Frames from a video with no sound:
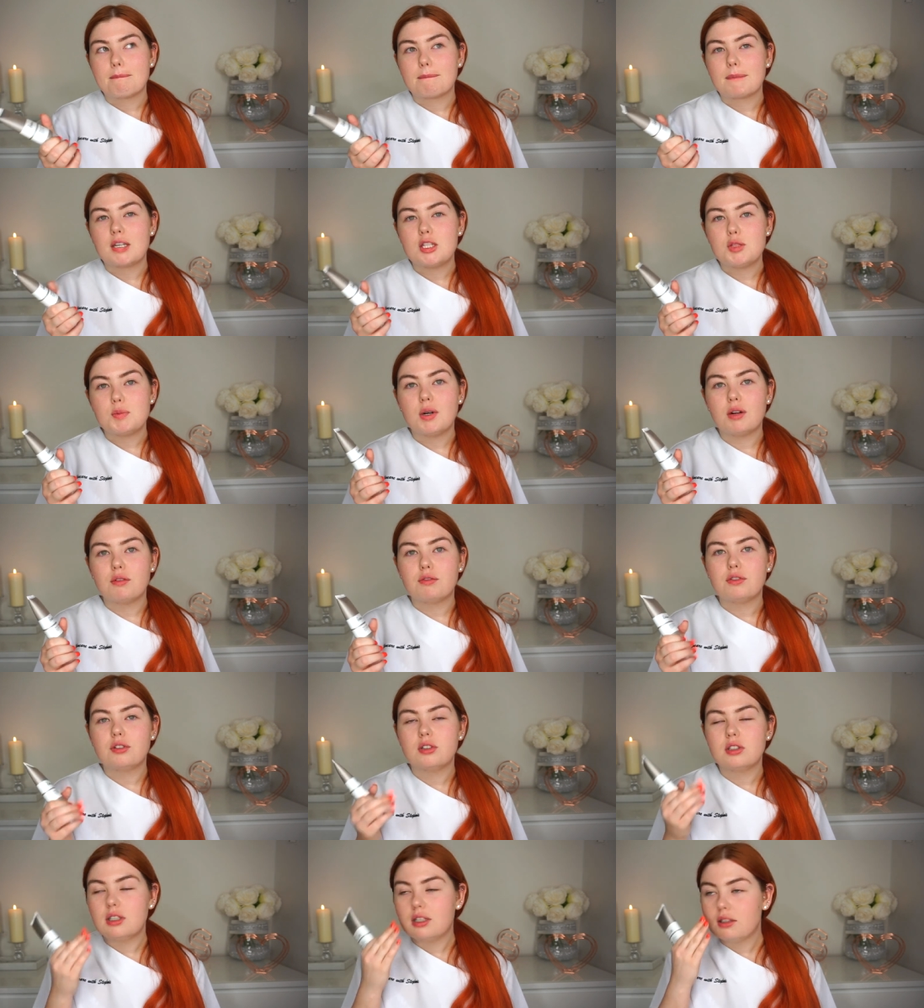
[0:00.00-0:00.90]

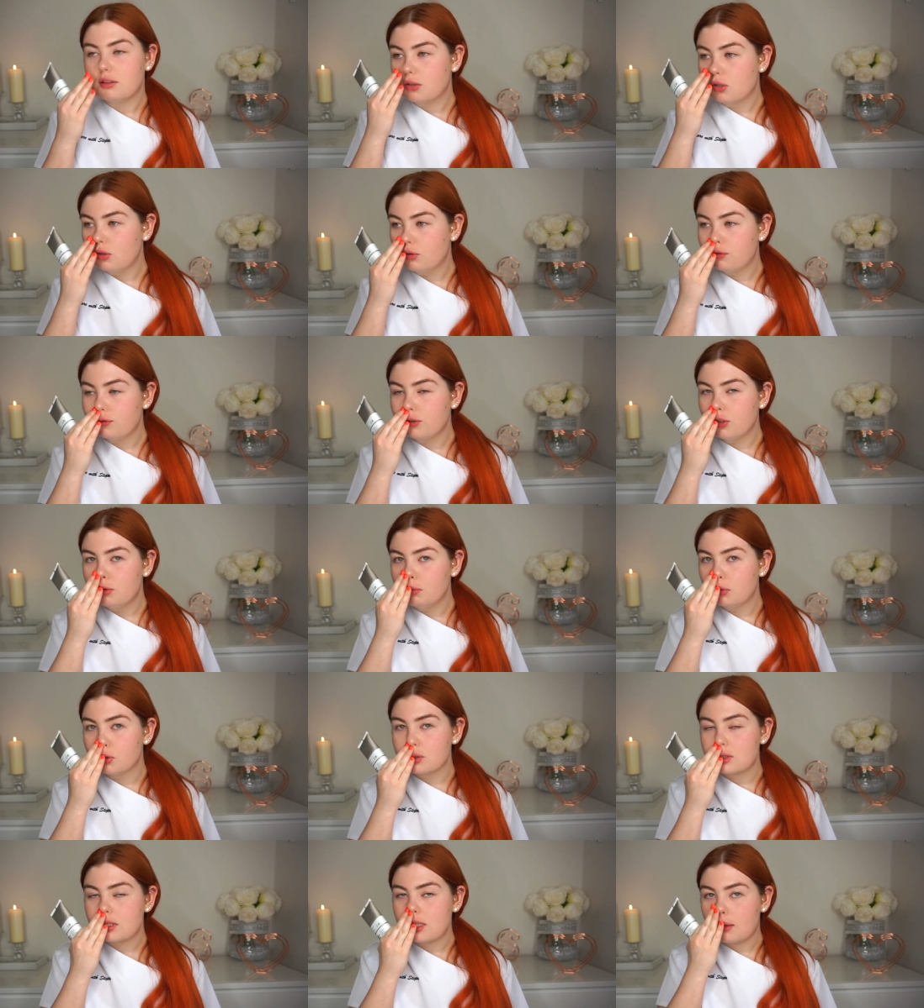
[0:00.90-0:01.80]
a good few
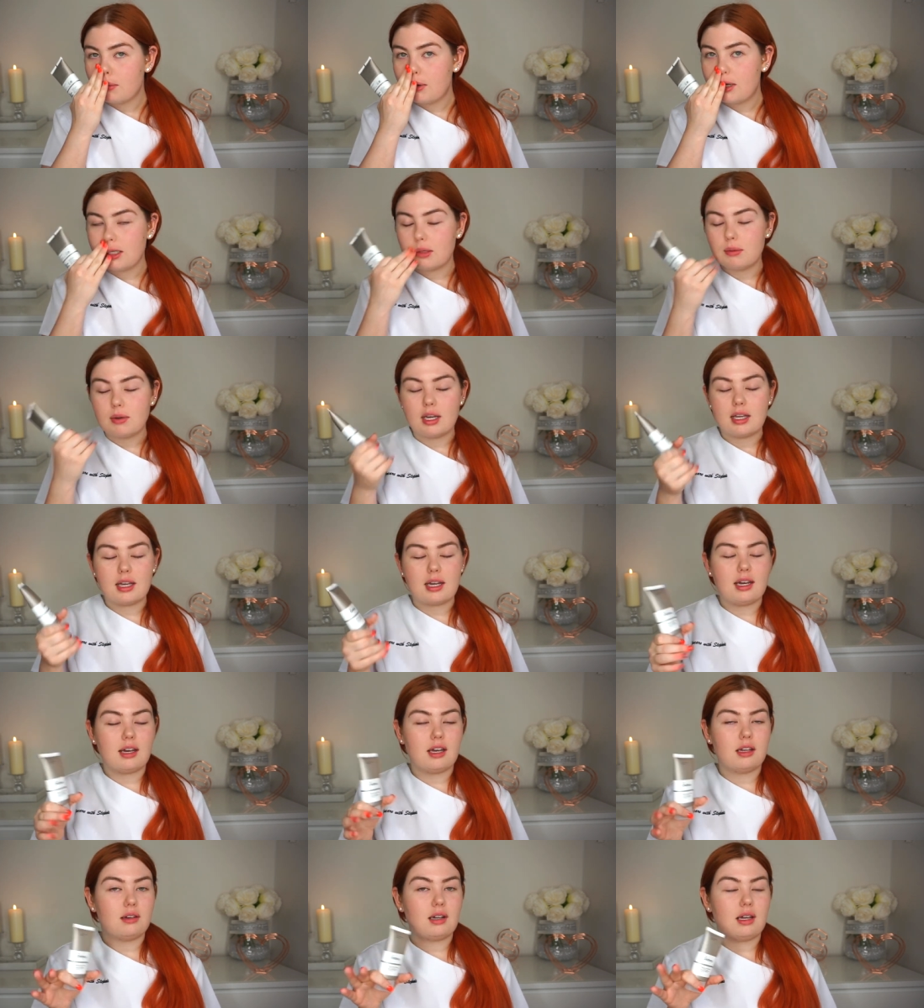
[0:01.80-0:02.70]
months now anyway,
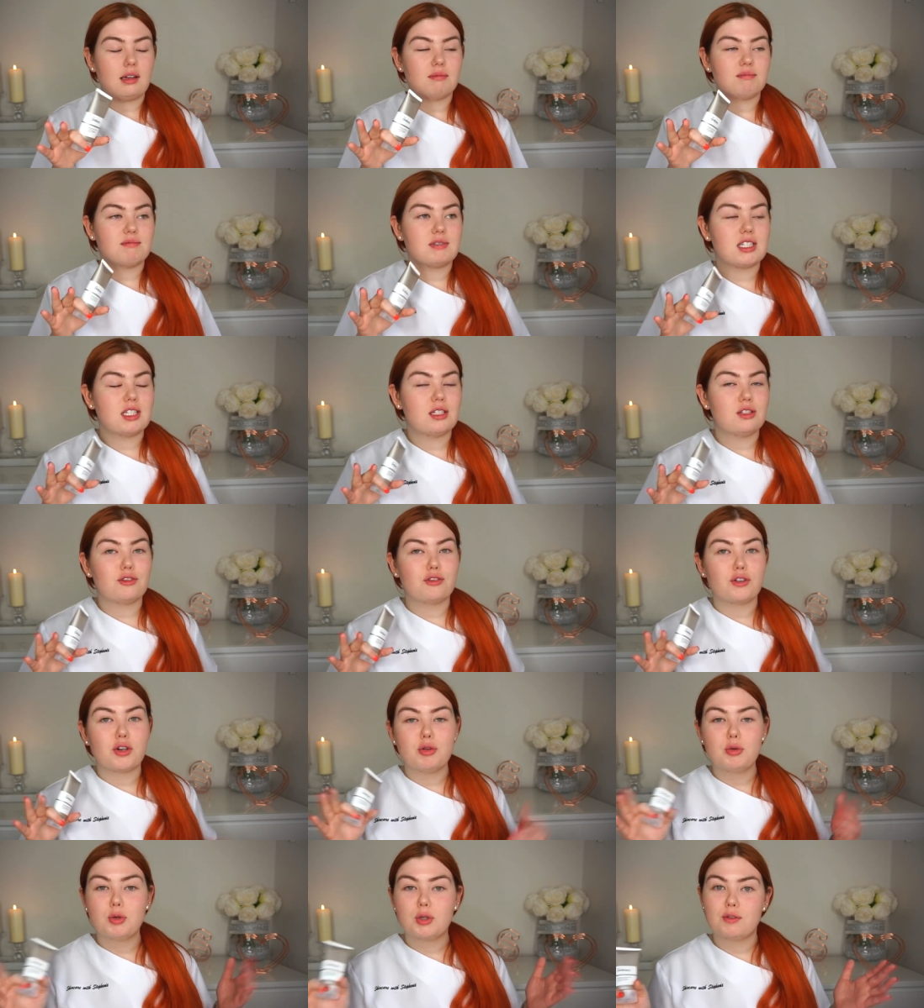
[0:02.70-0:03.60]
and since
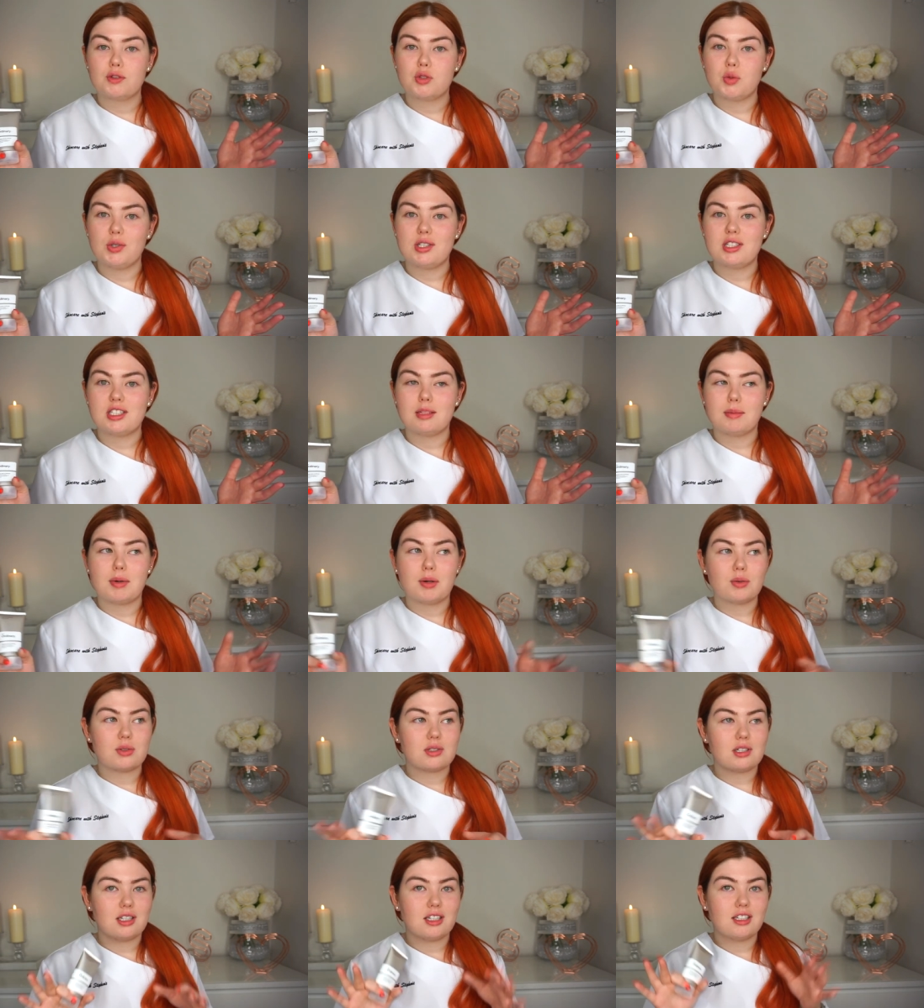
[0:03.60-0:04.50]
Vogue have tweeted
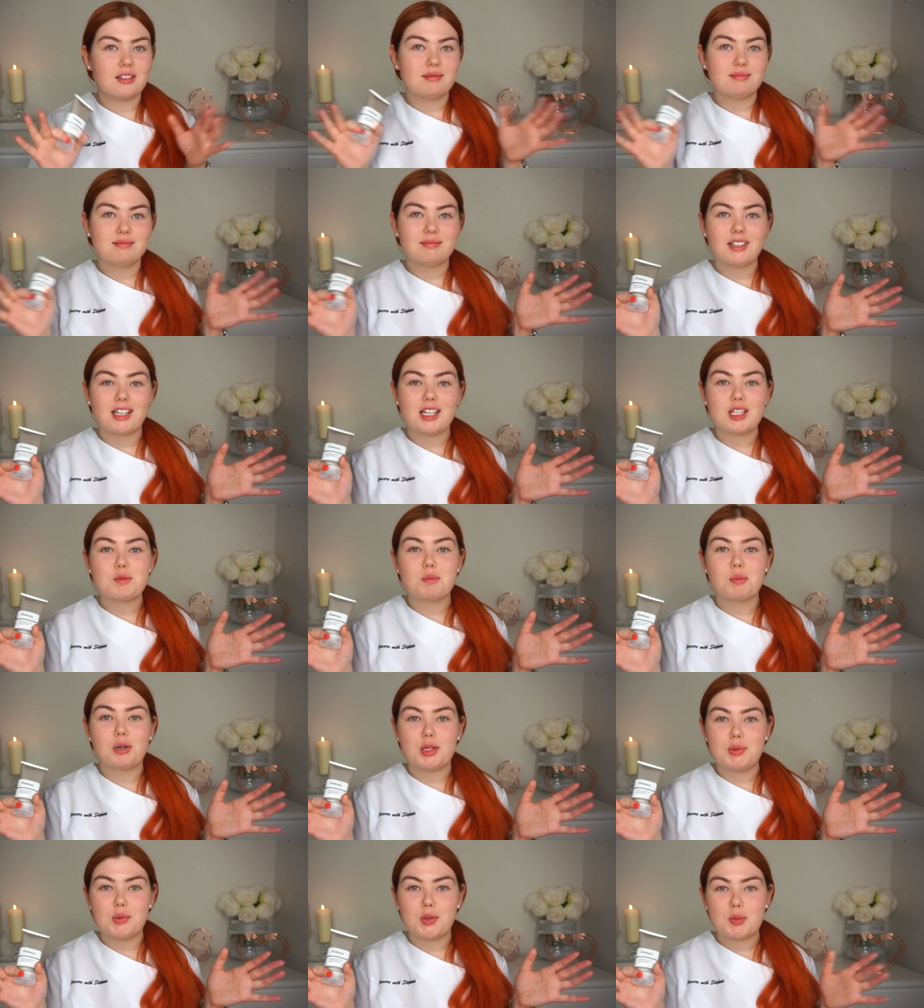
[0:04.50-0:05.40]
about it, it
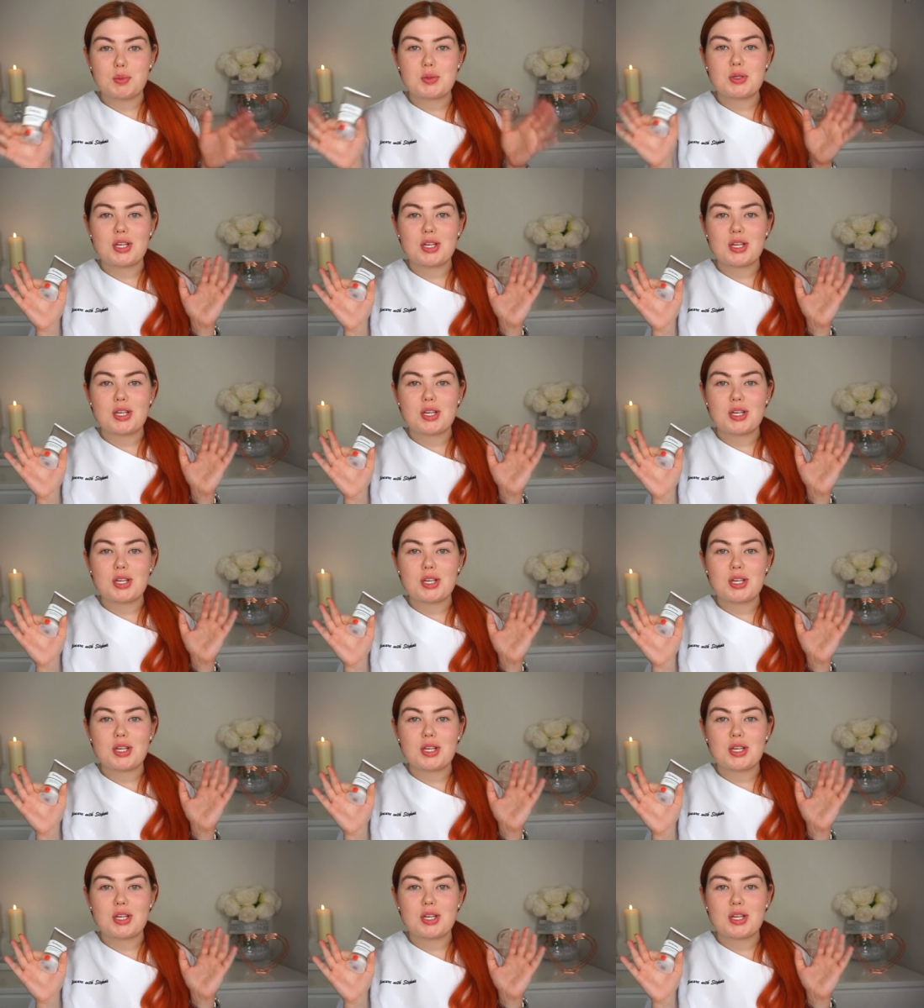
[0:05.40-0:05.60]
blew up.